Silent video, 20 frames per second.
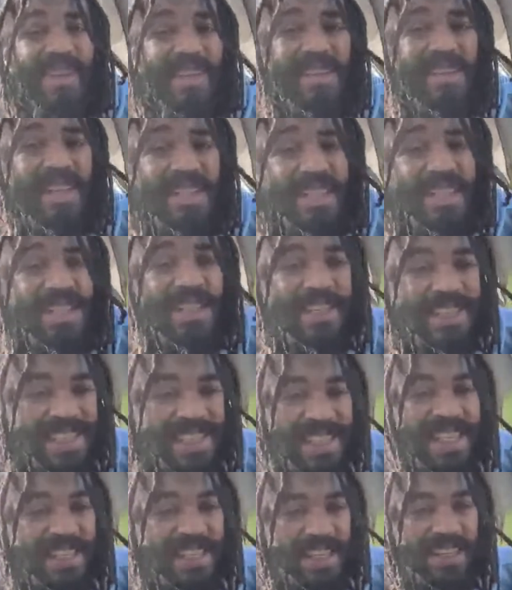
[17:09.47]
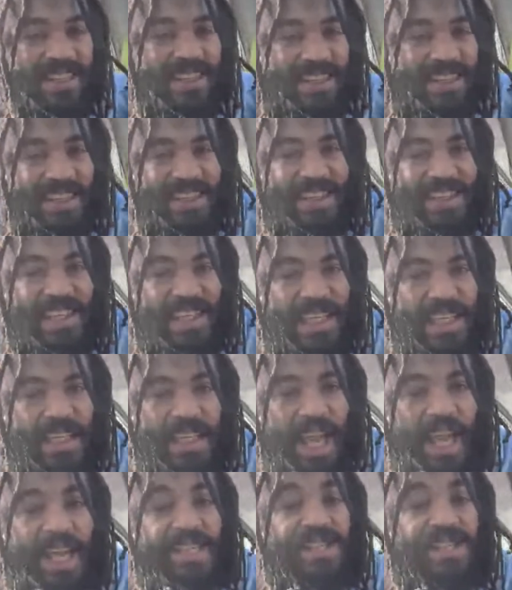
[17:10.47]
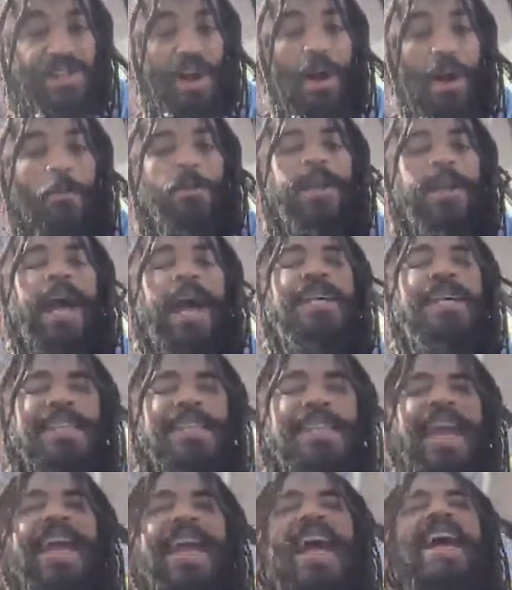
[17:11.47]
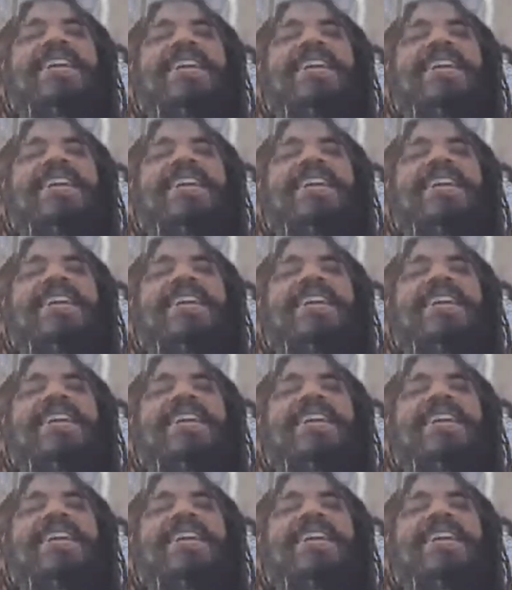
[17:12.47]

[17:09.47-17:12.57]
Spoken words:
this is your season. And start with saying, I